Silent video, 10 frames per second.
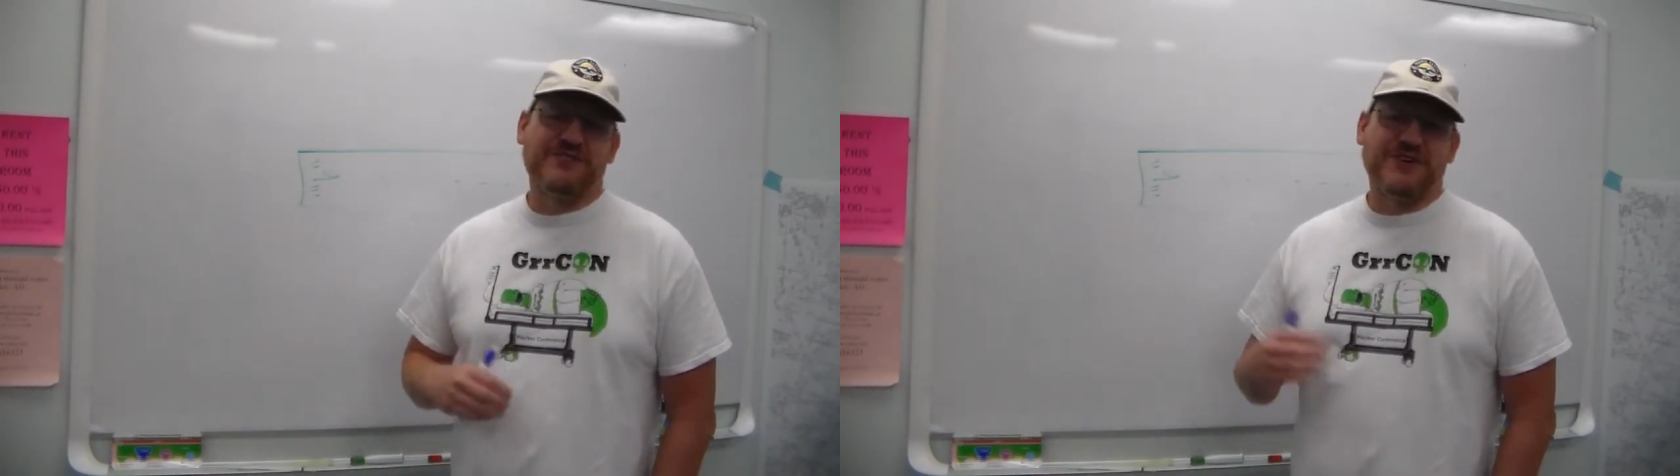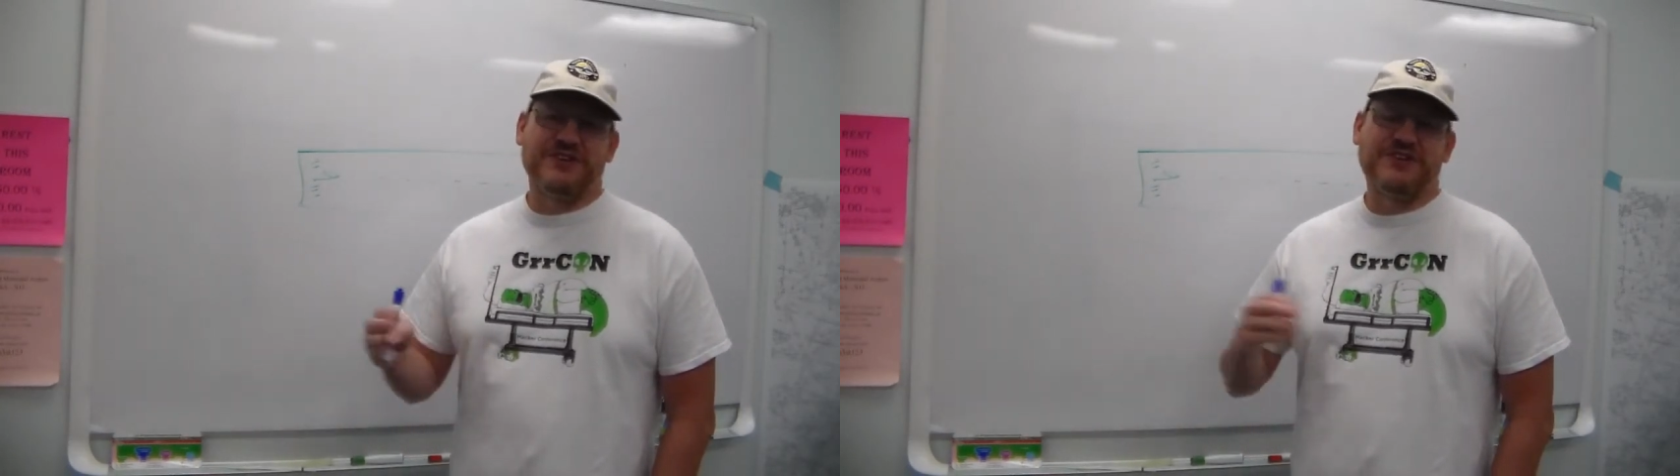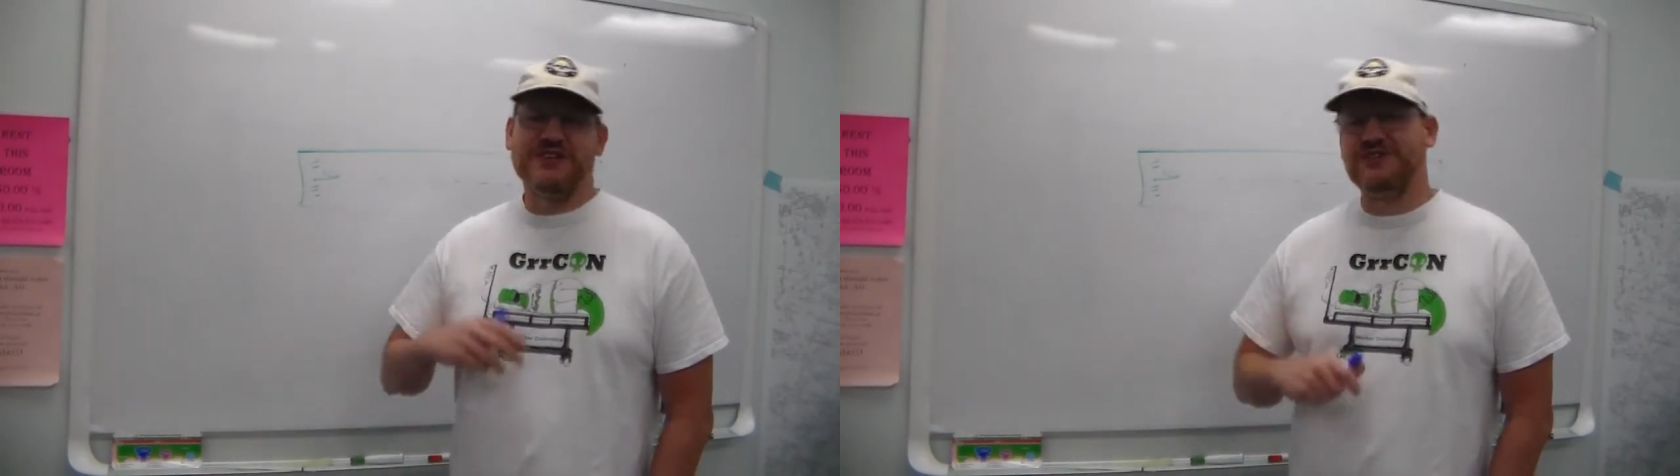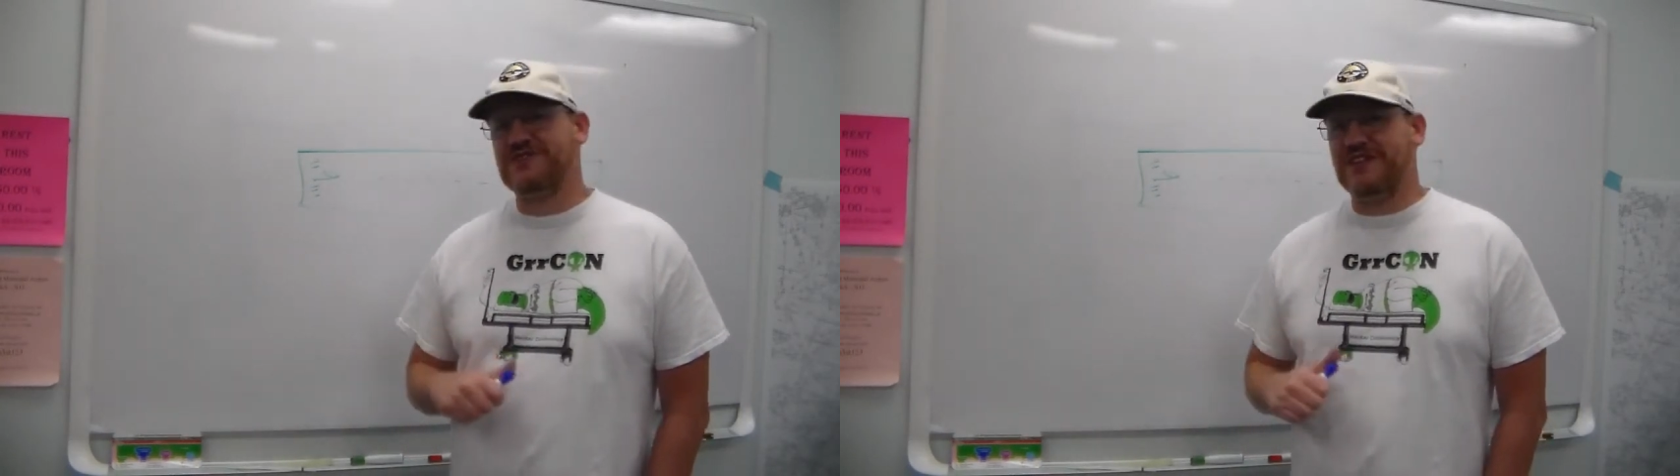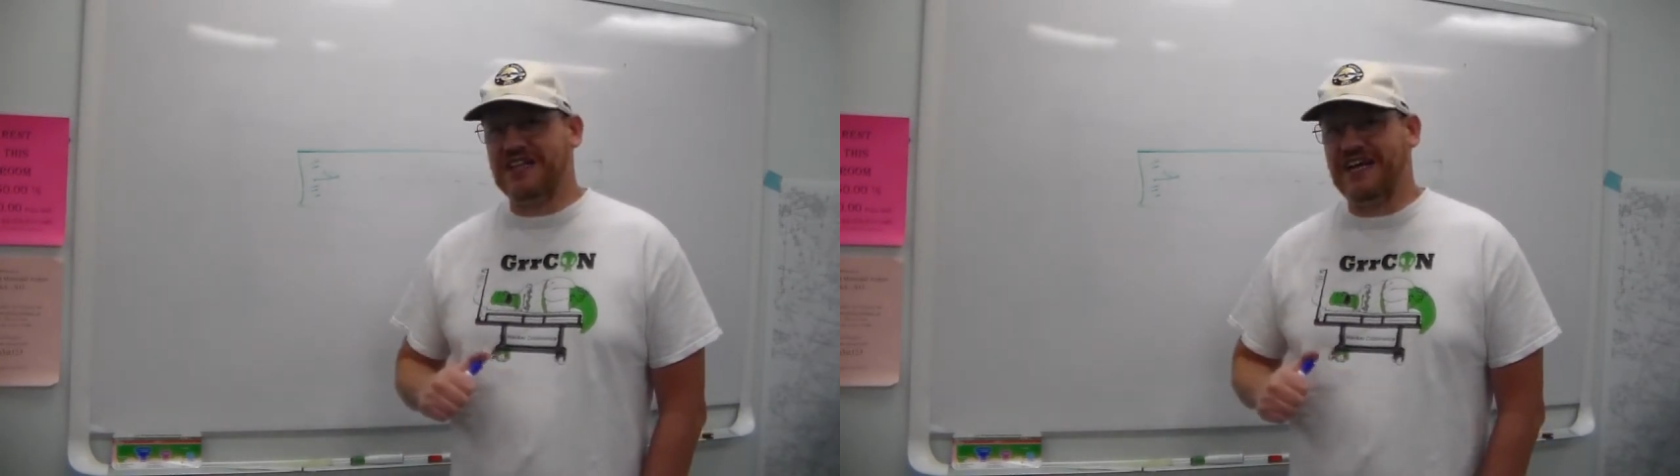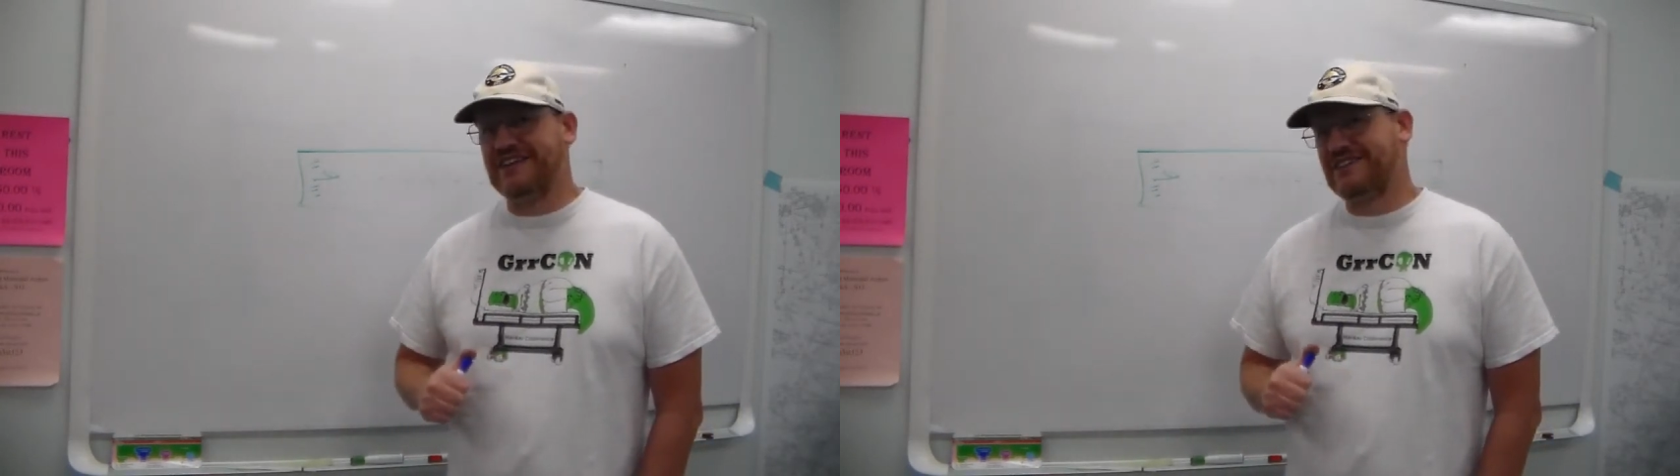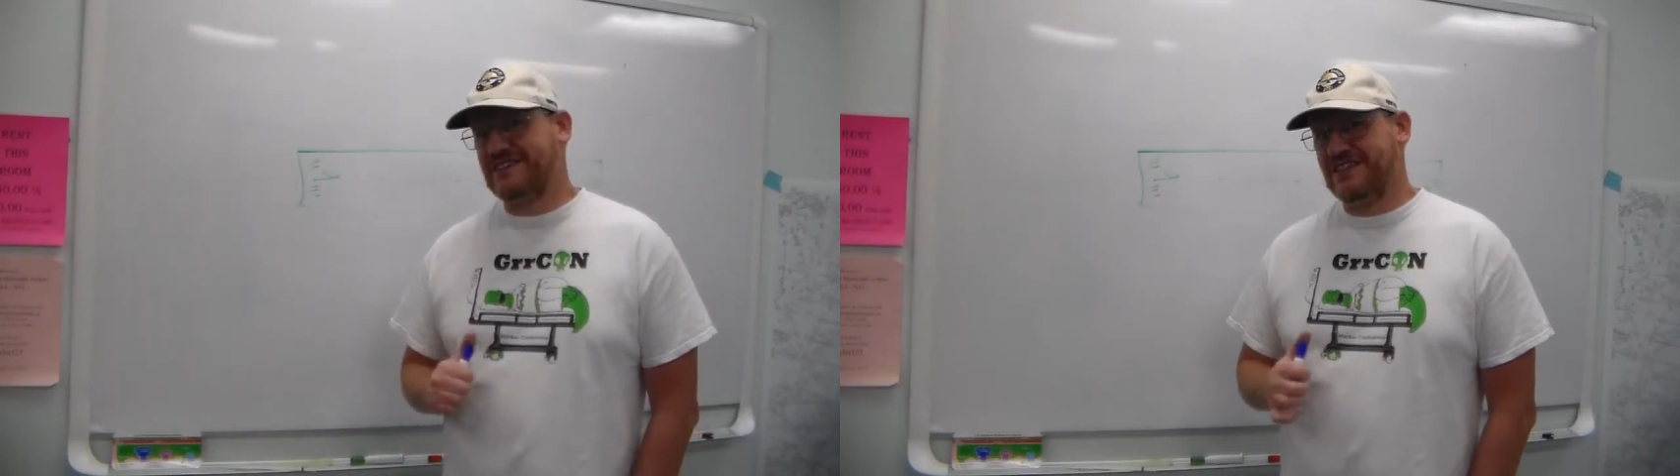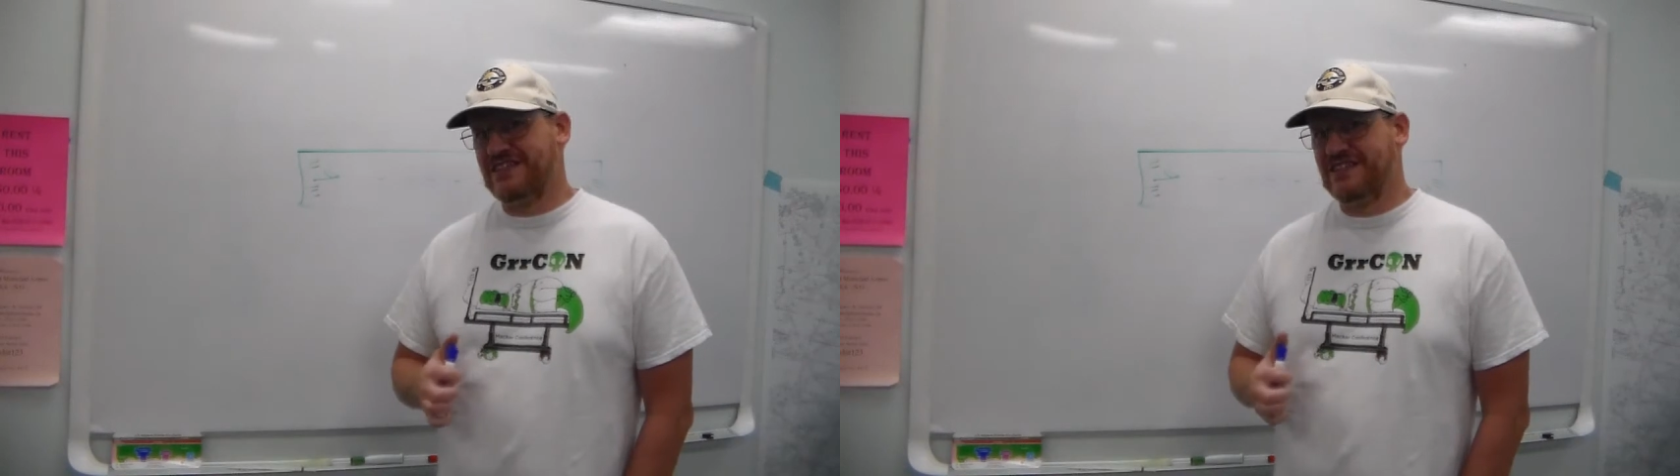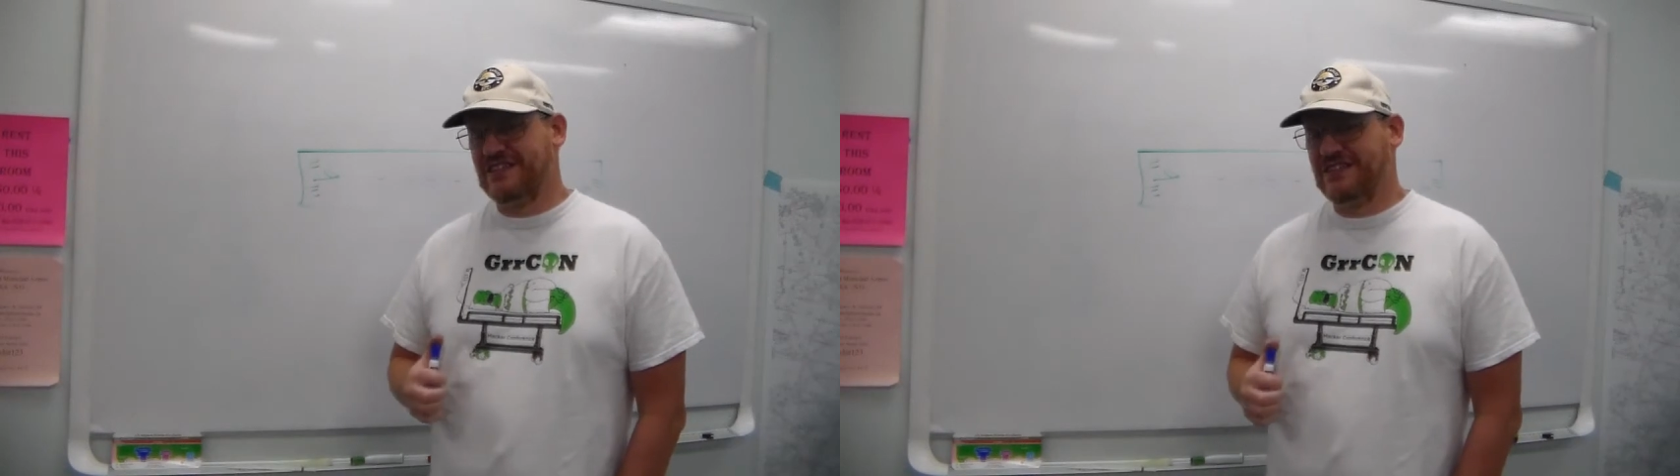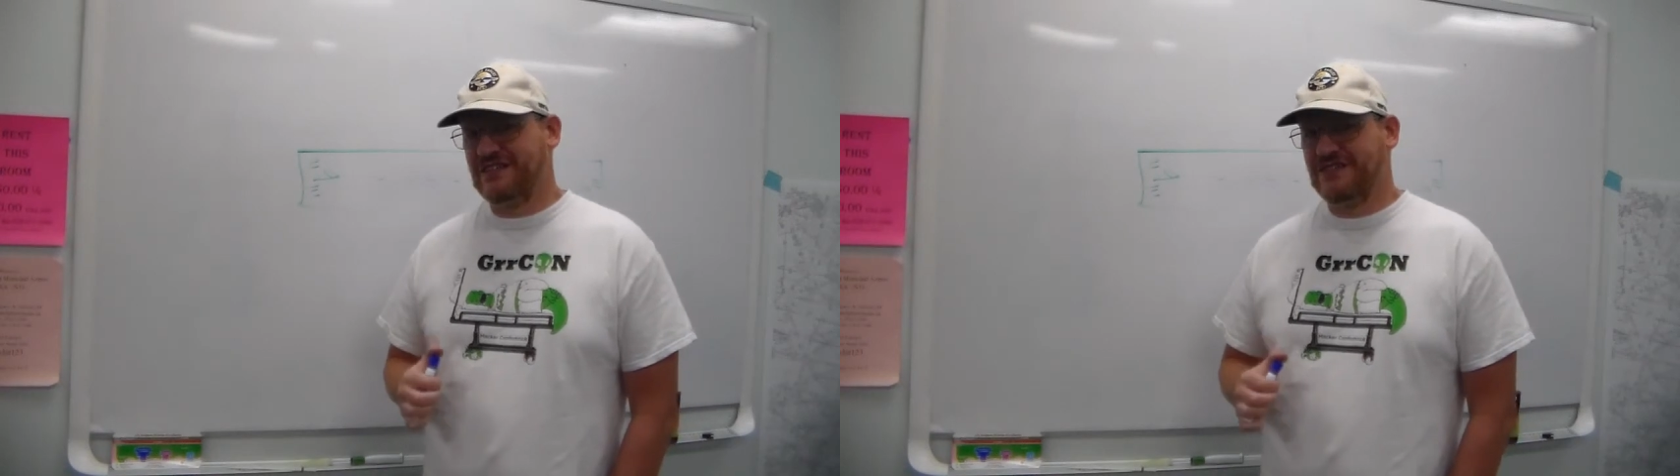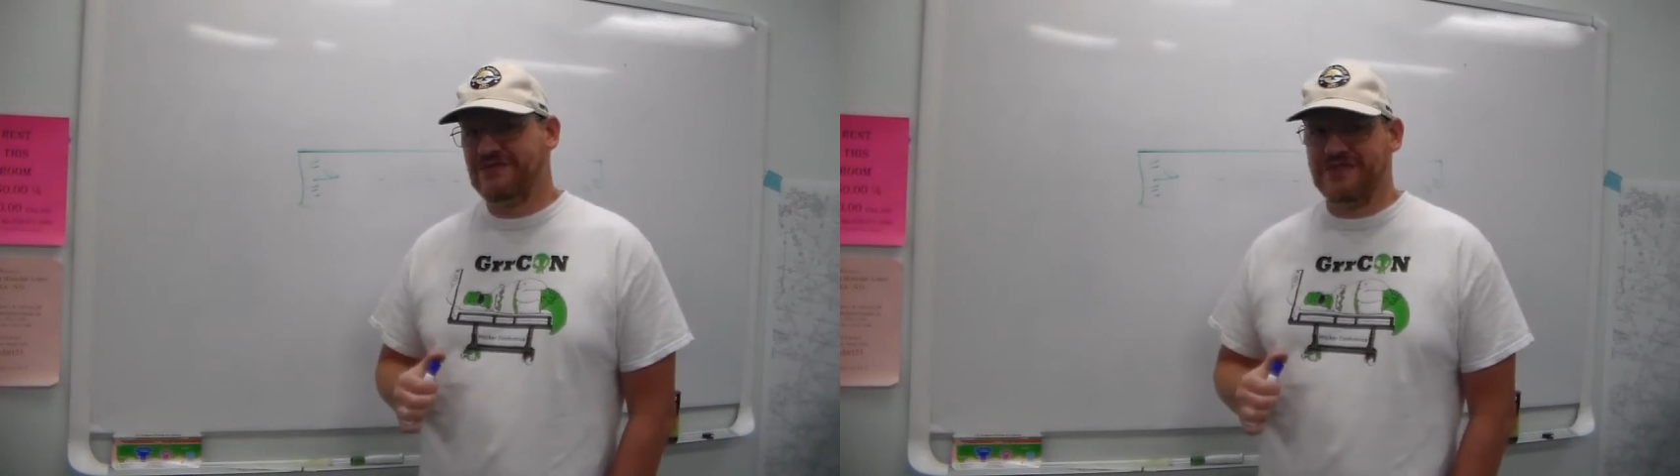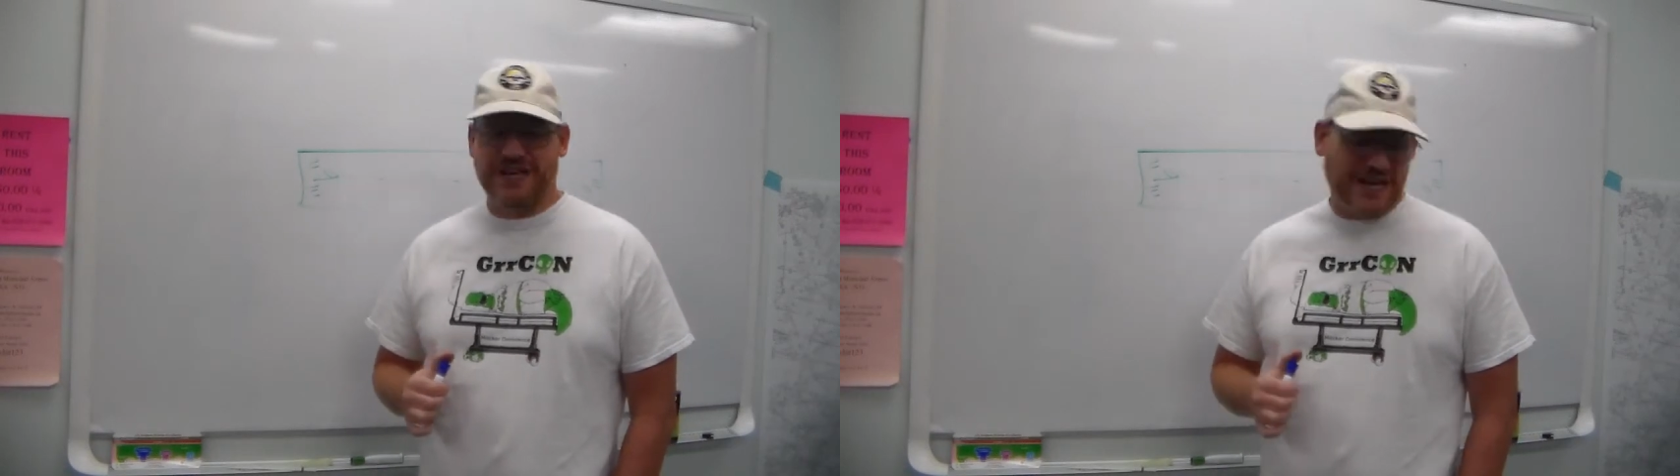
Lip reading: Well, you can use the lights for